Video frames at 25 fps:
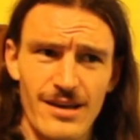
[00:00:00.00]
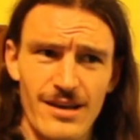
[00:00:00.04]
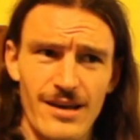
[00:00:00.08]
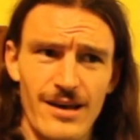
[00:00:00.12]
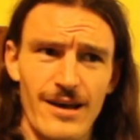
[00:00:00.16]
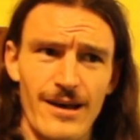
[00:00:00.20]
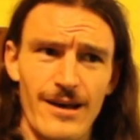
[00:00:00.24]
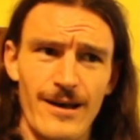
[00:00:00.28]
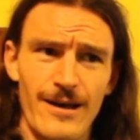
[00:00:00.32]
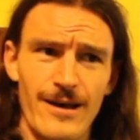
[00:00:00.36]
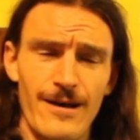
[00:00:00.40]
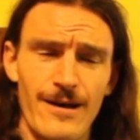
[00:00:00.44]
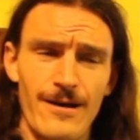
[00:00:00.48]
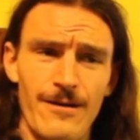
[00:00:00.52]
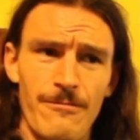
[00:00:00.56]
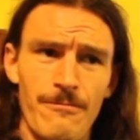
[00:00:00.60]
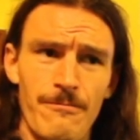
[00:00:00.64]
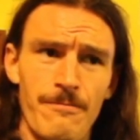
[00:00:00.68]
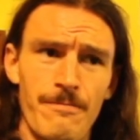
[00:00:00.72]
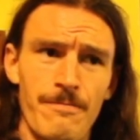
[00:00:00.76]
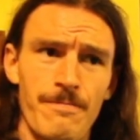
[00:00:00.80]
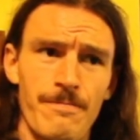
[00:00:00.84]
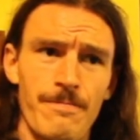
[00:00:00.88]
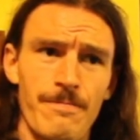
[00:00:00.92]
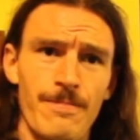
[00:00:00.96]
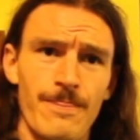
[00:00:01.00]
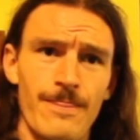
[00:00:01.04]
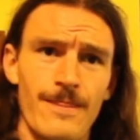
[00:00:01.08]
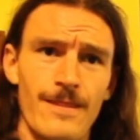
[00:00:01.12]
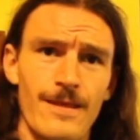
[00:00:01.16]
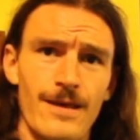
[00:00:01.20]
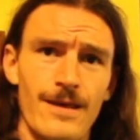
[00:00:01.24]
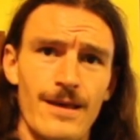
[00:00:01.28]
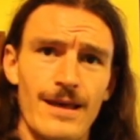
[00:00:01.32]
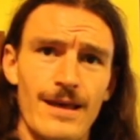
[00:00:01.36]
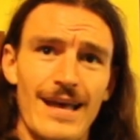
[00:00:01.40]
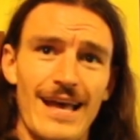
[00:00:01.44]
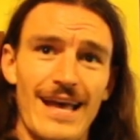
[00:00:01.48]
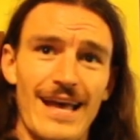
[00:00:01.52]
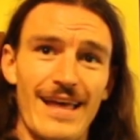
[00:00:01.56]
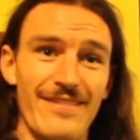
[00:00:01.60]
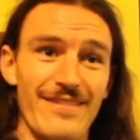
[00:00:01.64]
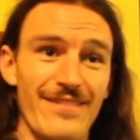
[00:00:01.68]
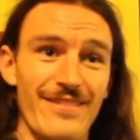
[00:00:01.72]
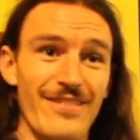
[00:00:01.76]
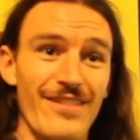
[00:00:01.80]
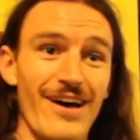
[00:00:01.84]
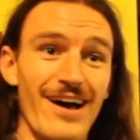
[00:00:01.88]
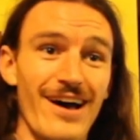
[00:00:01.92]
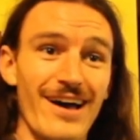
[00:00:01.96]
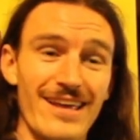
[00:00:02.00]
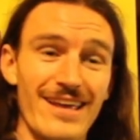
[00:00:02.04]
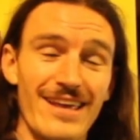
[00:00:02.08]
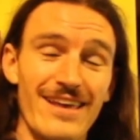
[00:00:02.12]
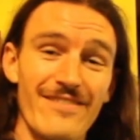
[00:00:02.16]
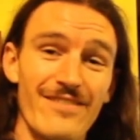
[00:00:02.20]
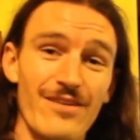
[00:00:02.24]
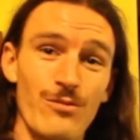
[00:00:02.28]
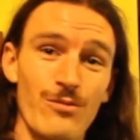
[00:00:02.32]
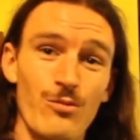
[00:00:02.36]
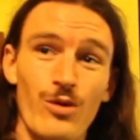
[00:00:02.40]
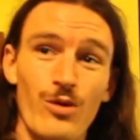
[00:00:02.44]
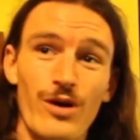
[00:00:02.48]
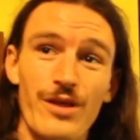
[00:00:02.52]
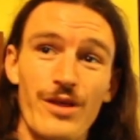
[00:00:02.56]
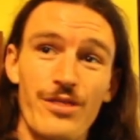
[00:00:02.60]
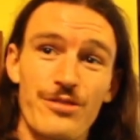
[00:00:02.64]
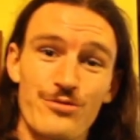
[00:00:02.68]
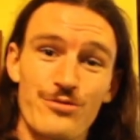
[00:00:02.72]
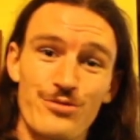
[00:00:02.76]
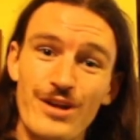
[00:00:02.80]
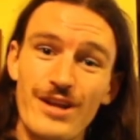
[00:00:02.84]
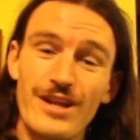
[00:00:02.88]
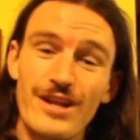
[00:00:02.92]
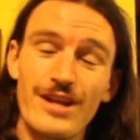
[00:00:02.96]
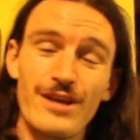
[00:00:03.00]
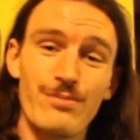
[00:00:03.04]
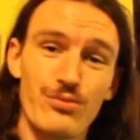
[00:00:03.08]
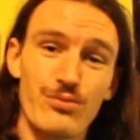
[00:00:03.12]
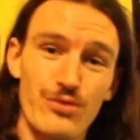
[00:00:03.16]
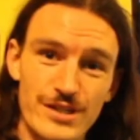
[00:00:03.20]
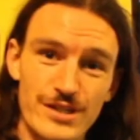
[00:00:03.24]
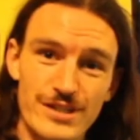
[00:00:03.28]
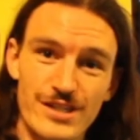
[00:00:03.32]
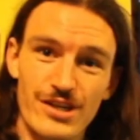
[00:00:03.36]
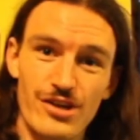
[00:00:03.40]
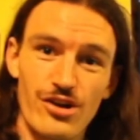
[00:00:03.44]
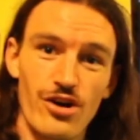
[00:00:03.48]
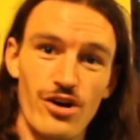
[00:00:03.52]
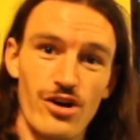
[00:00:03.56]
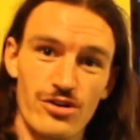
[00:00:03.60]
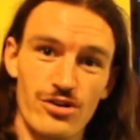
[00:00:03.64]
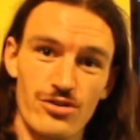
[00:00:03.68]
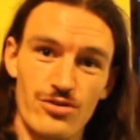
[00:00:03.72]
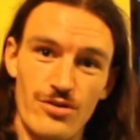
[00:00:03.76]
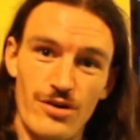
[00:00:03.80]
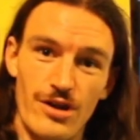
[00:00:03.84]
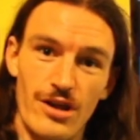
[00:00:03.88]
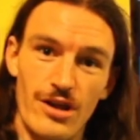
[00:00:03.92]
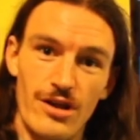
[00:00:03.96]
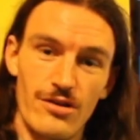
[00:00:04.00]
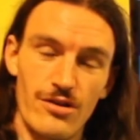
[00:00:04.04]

And not even with 3D printed concrete.